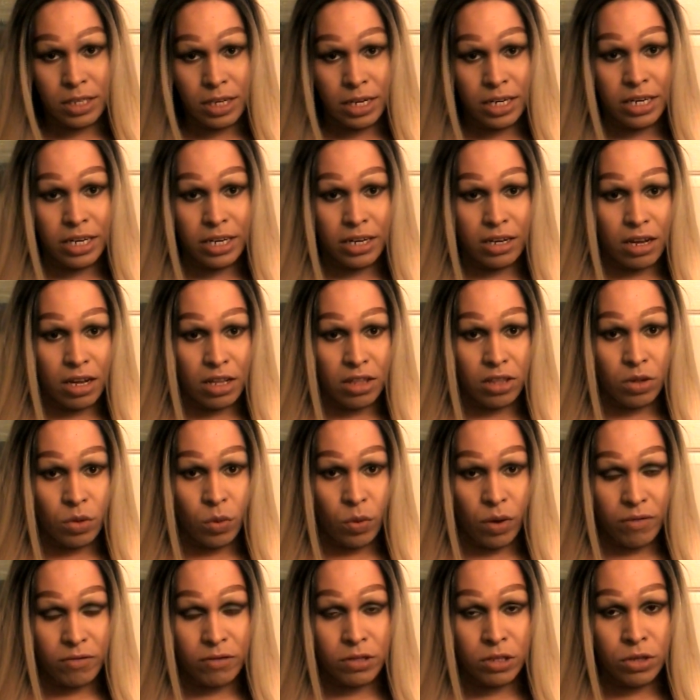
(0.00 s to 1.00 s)
I did cut the
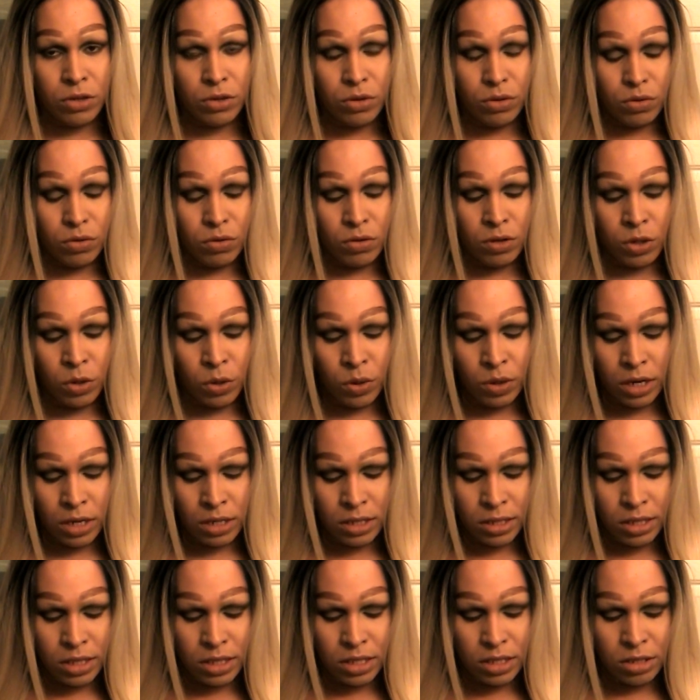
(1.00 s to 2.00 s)
wefts to glue it
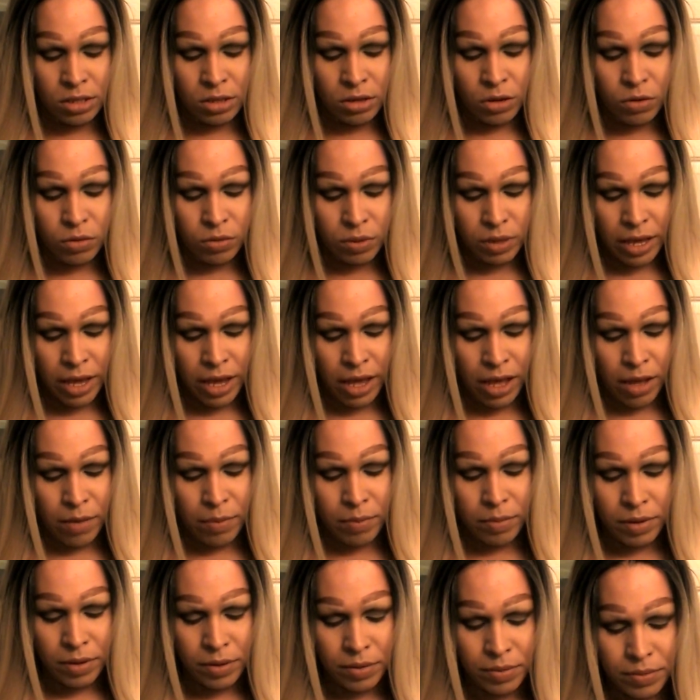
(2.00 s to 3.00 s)
onto this dome
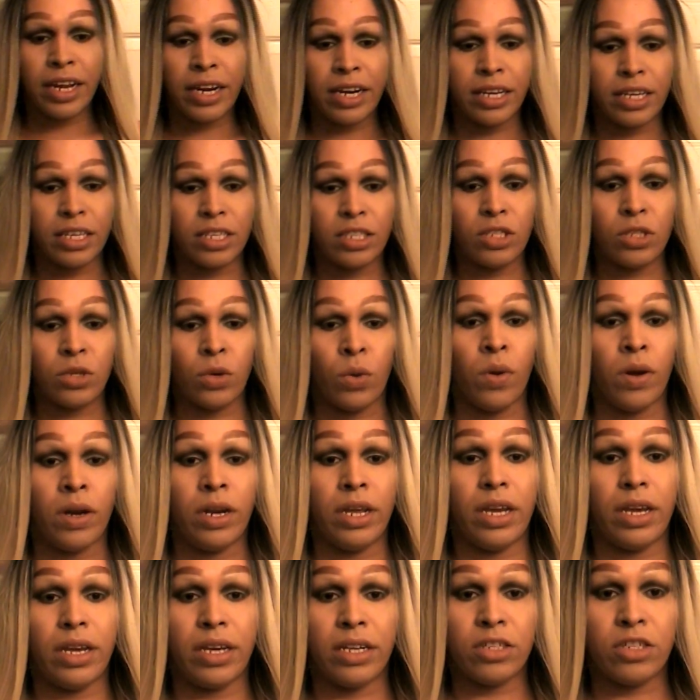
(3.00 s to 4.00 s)
cap. It is
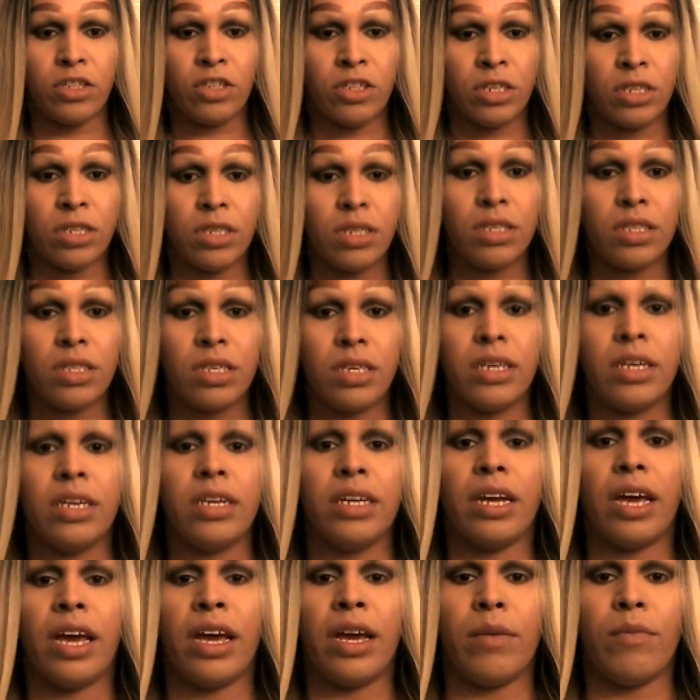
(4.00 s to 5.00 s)
20 inches and
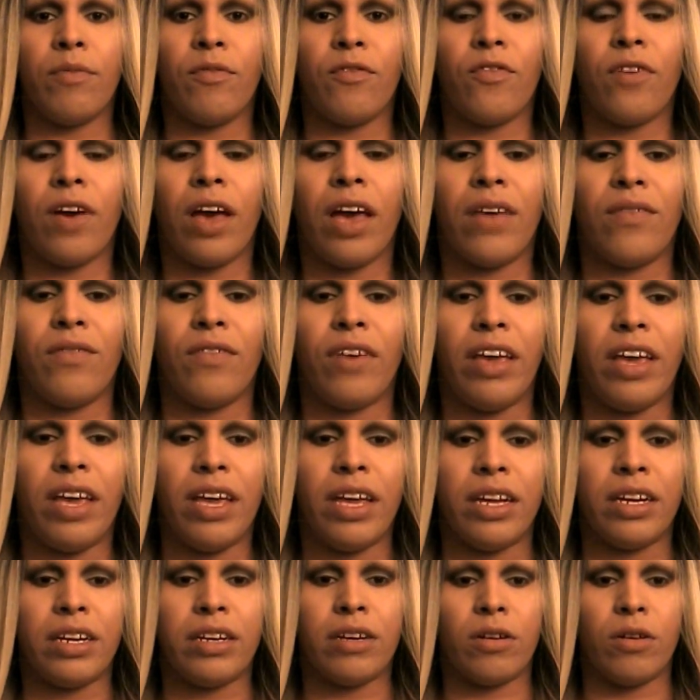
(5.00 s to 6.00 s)
I am 5'8
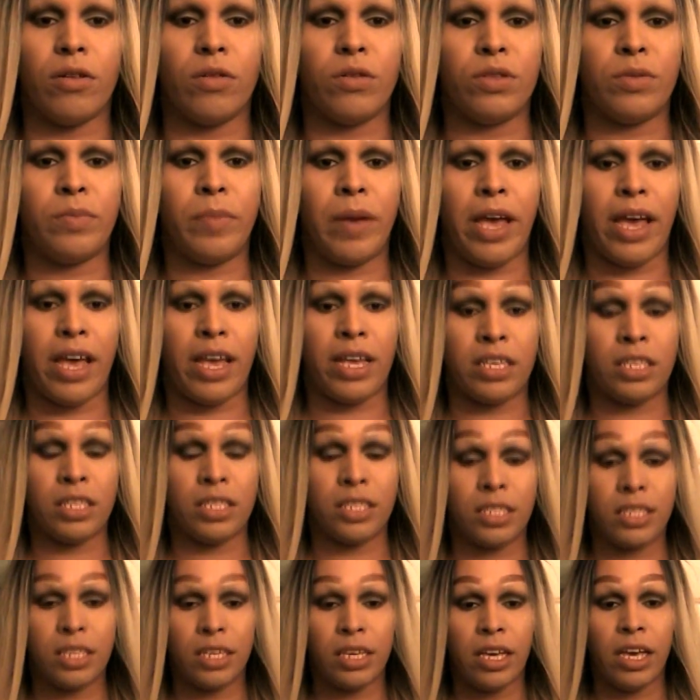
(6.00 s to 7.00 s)
and it goes
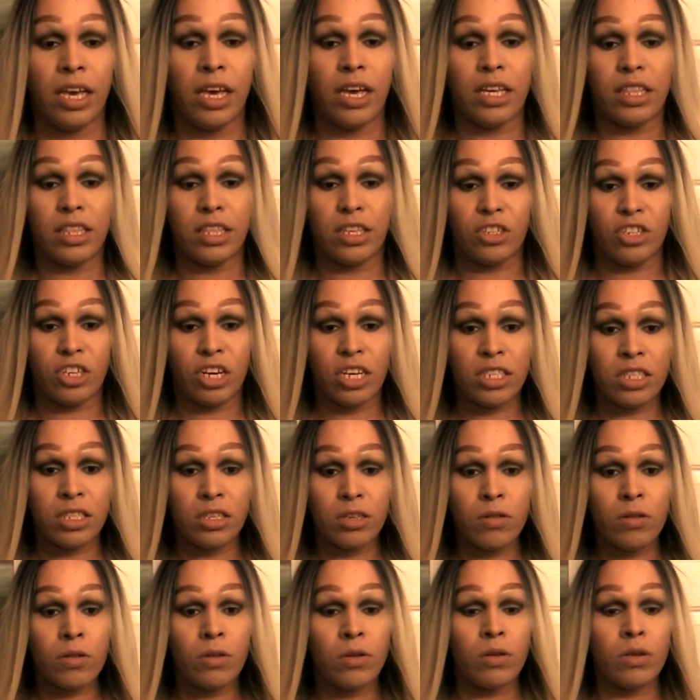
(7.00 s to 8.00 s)
past the
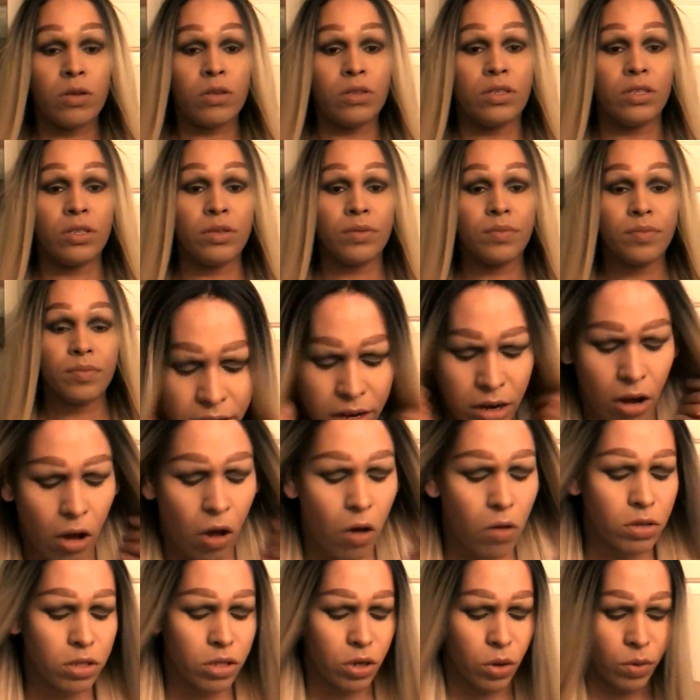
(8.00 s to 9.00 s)
chesticles. And
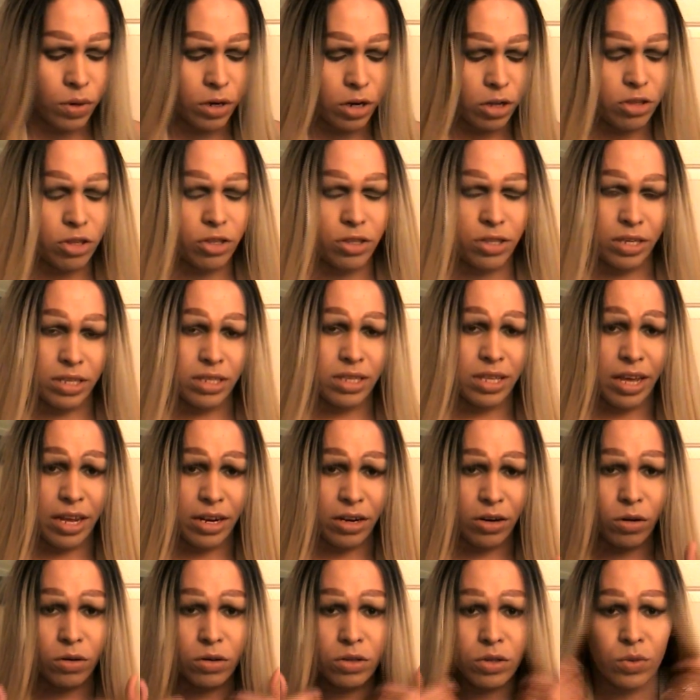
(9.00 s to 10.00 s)
also another thing that I
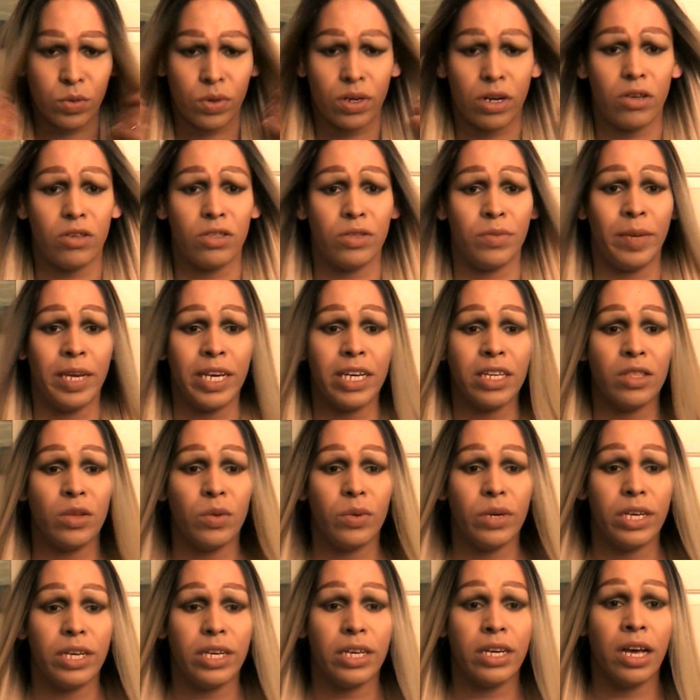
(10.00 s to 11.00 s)
noticed when I was making the
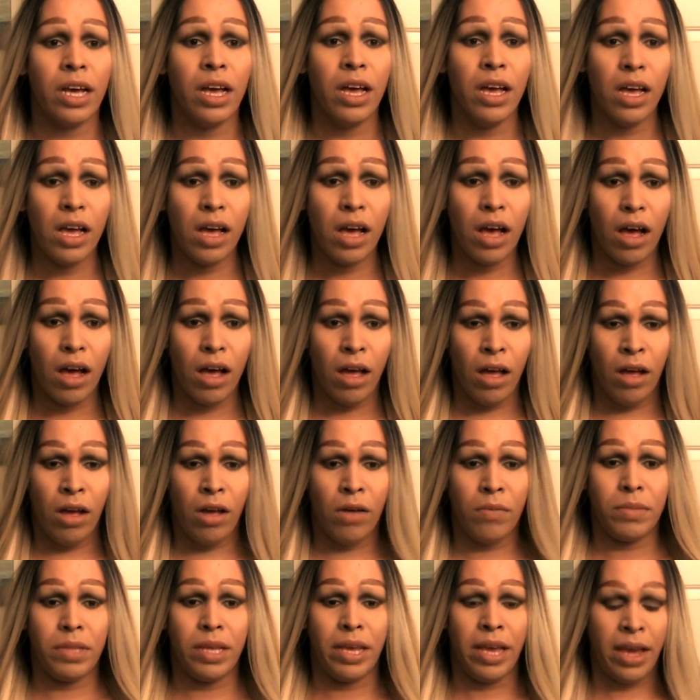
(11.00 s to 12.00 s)
wig,
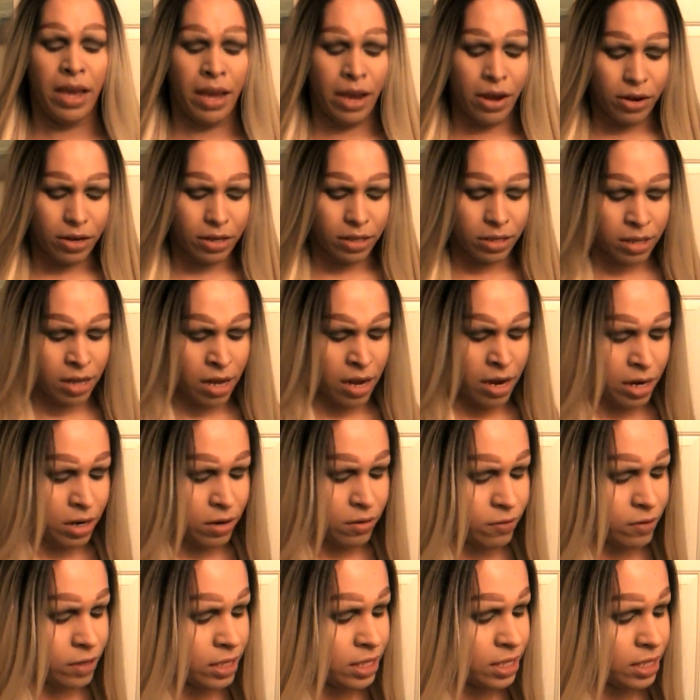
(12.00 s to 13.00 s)
the hair is kind of
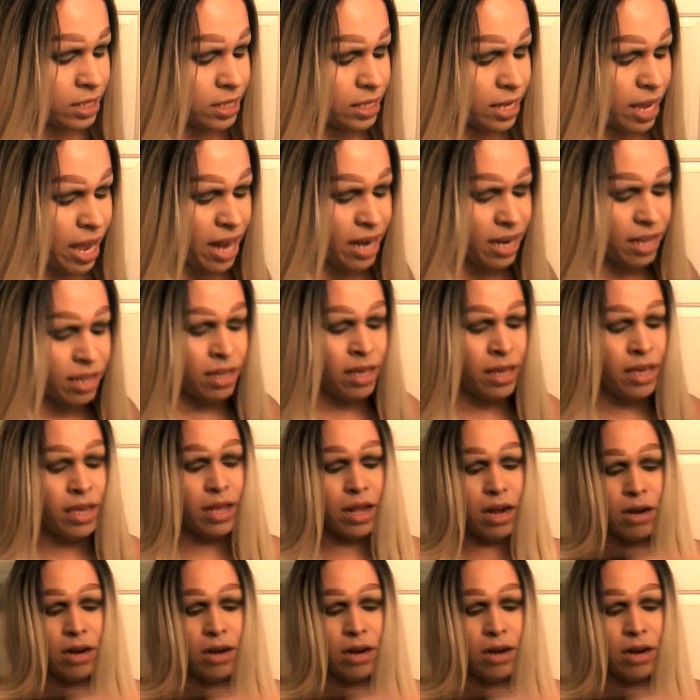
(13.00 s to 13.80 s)
staticky.